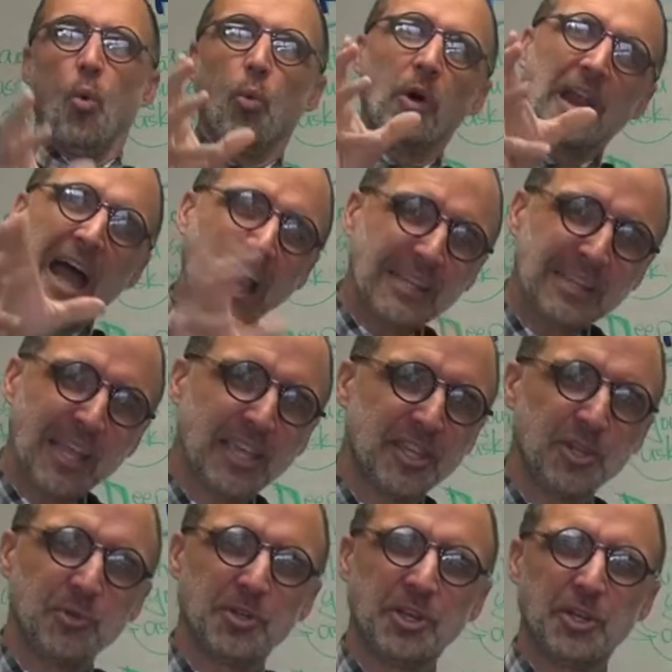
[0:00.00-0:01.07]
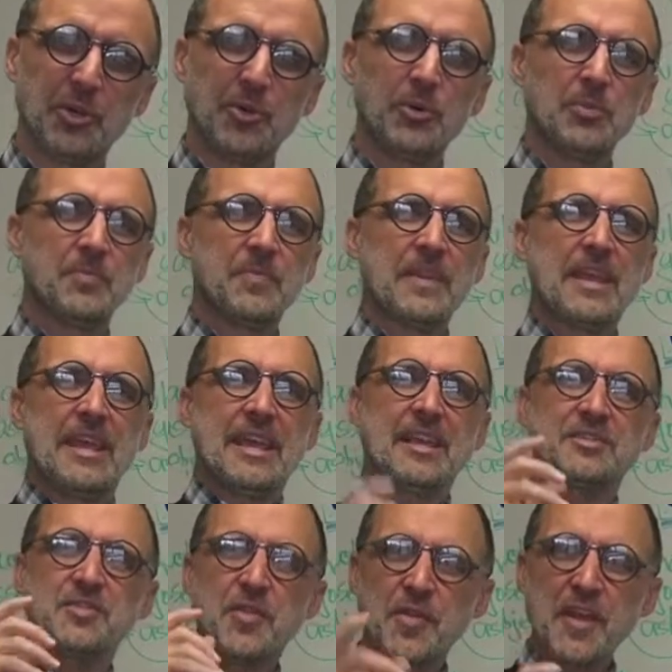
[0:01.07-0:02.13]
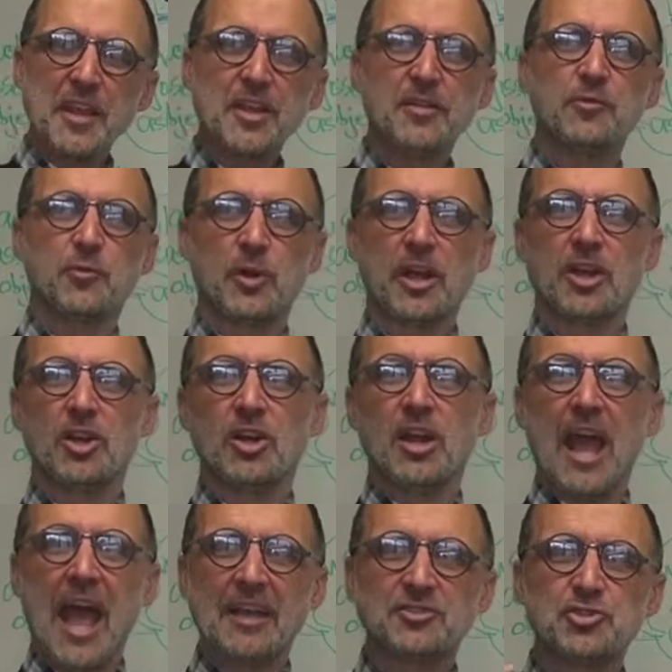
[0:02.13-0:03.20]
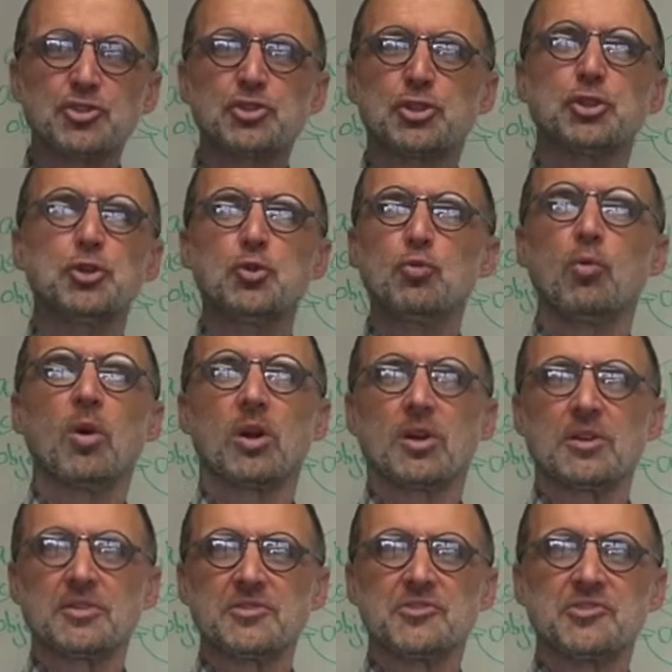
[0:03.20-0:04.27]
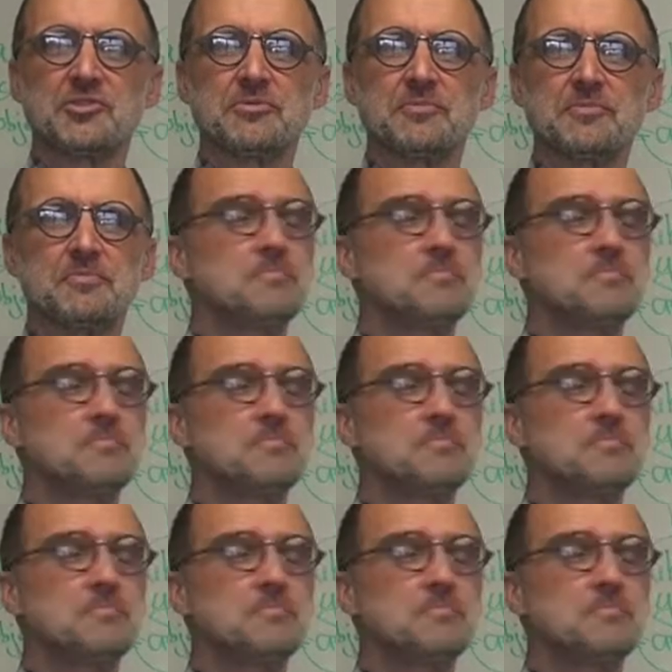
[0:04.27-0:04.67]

What I'd like you to do is think of rigor as two words.